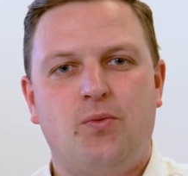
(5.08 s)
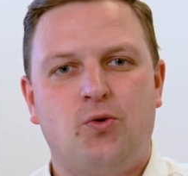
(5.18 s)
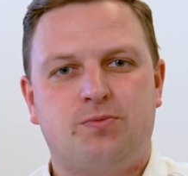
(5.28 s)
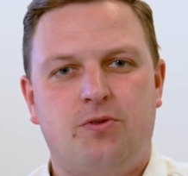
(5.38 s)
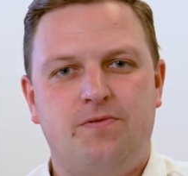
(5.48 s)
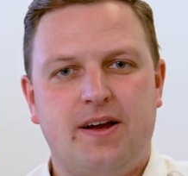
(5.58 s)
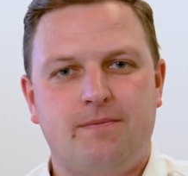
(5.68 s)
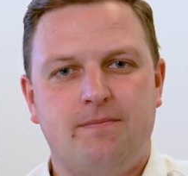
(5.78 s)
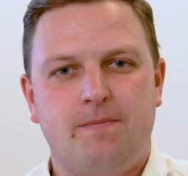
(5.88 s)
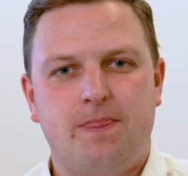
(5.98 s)
waterproofing.
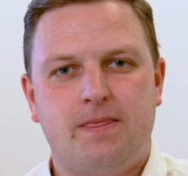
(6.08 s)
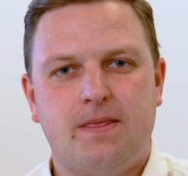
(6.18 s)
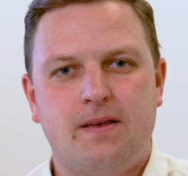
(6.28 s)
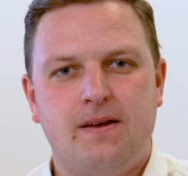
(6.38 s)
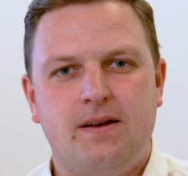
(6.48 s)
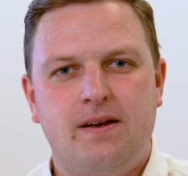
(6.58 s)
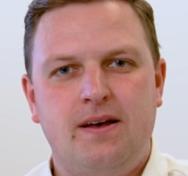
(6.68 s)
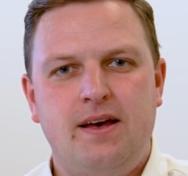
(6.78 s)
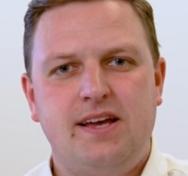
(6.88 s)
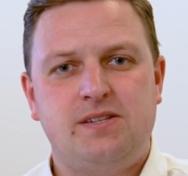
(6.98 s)

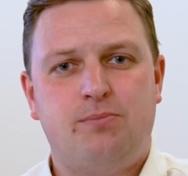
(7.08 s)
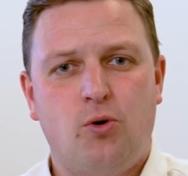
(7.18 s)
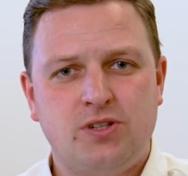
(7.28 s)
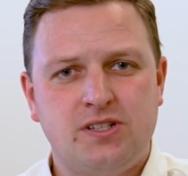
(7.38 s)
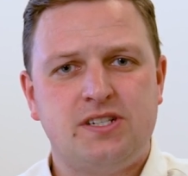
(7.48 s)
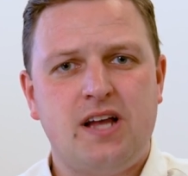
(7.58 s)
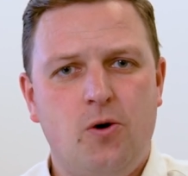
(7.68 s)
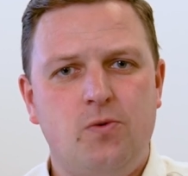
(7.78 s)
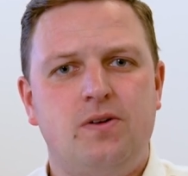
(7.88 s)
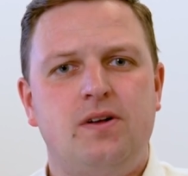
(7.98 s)
It's important to
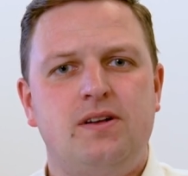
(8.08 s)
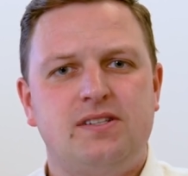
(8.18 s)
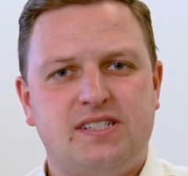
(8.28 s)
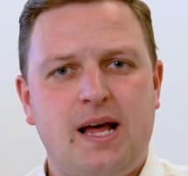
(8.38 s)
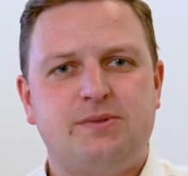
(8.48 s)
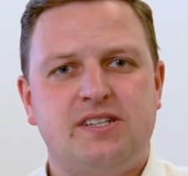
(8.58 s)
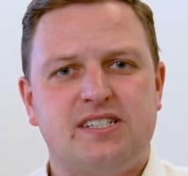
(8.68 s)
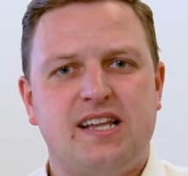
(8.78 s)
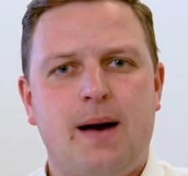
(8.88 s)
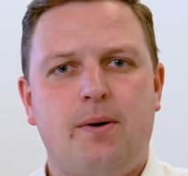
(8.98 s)
note, steps in
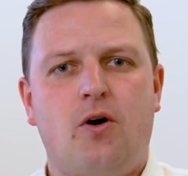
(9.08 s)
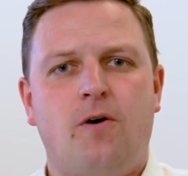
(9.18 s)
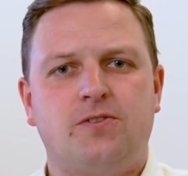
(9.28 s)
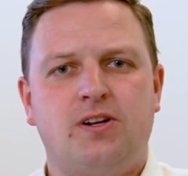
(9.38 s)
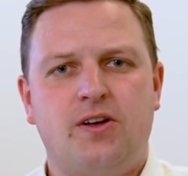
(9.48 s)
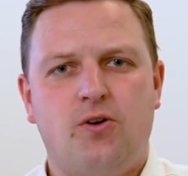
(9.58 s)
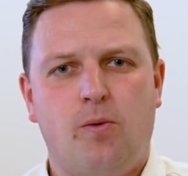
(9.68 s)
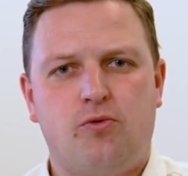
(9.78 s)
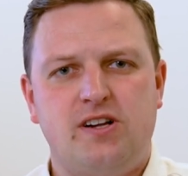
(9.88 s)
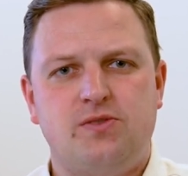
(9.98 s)
slab are often
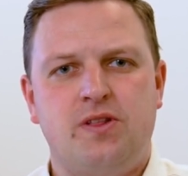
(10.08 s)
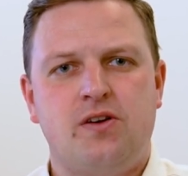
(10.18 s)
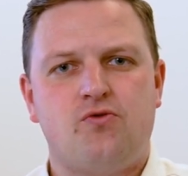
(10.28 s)
incorporated within